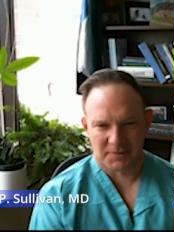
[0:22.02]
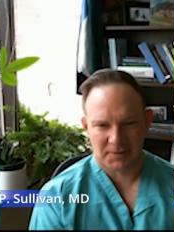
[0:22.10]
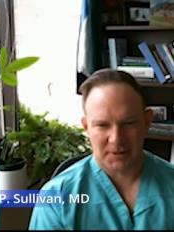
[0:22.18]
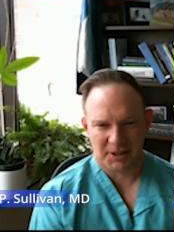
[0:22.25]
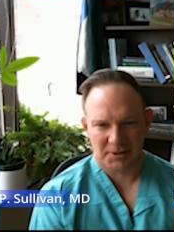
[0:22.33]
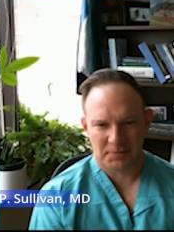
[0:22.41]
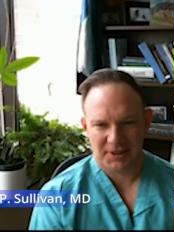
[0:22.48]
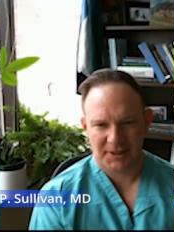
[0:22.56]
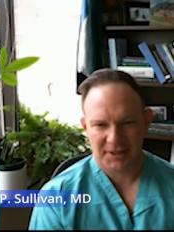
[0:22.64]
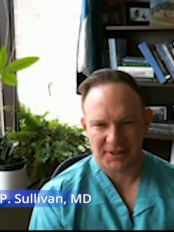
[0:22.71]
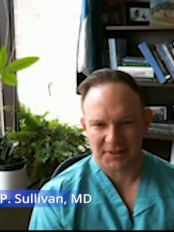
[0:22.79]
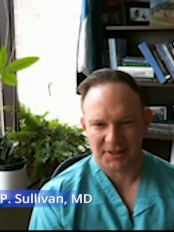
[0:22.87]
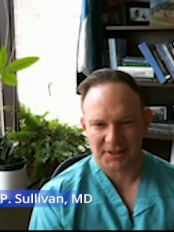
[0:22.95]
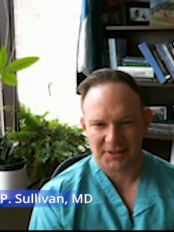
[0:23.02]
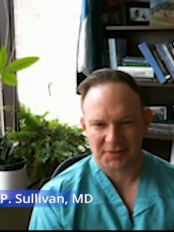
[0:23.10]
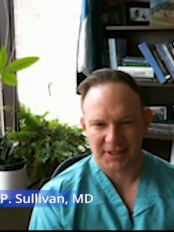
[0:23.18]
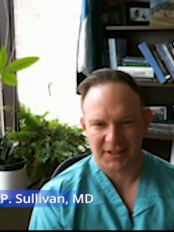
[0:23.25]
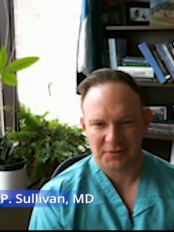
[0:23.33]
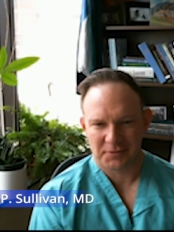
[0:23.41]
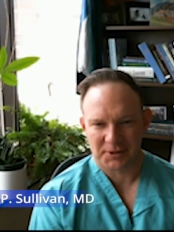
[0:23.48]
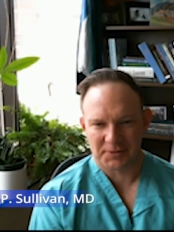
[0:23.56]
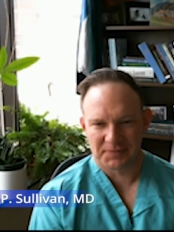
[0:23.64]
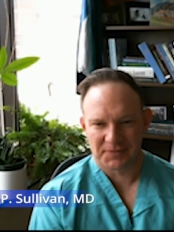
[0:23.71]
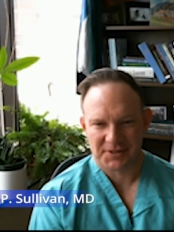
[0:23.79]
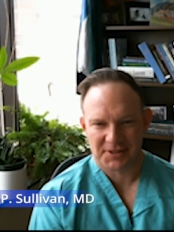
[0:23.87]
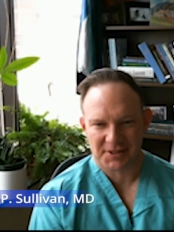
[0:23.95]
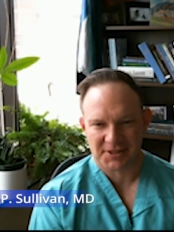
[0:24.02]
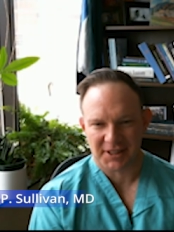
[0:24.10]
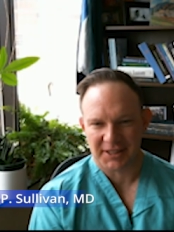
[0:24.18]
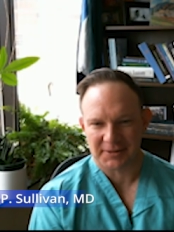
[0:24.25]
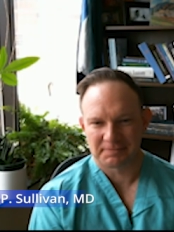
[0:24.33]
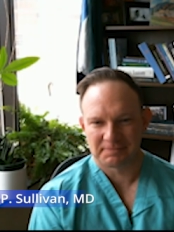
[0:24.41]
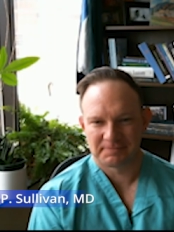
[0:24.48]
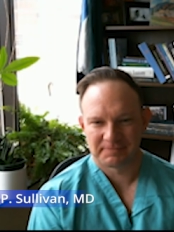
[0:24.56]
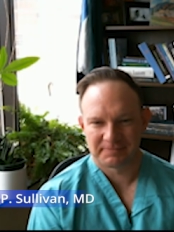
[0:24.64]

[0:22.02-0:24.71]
Glad to be here. Thanks for having me. This is exciting.